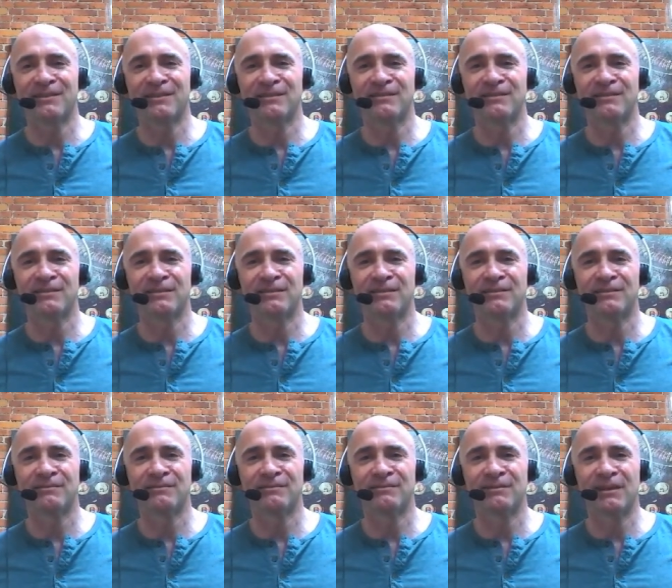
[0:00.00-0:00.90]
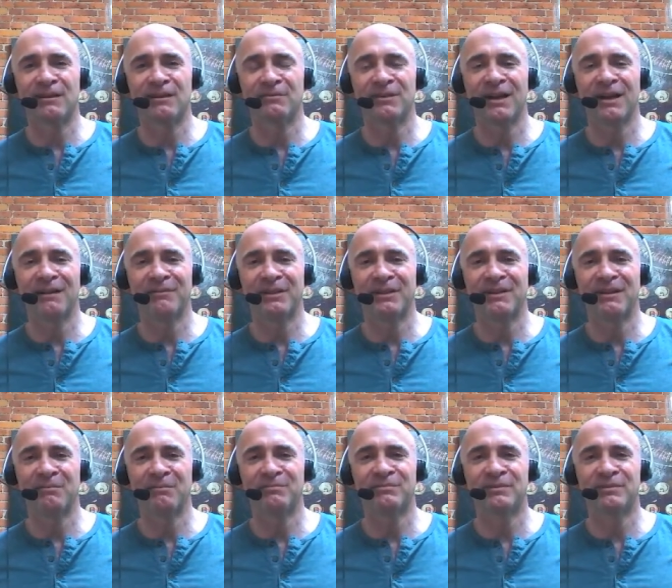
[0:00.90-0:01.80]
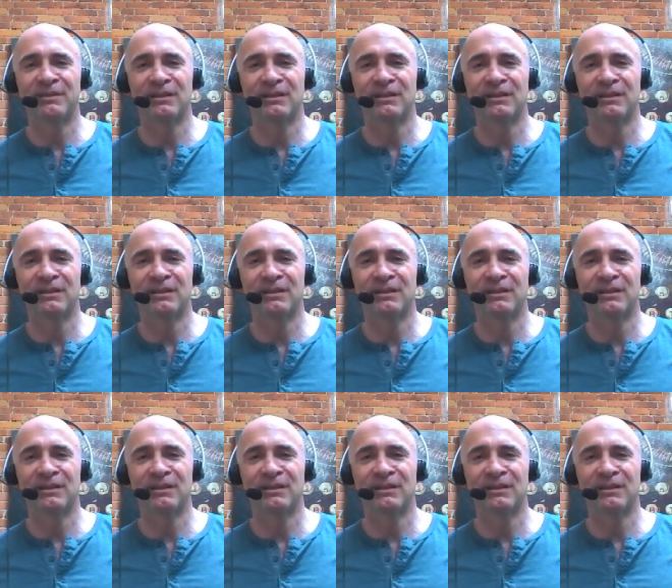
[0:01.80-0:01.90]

to having them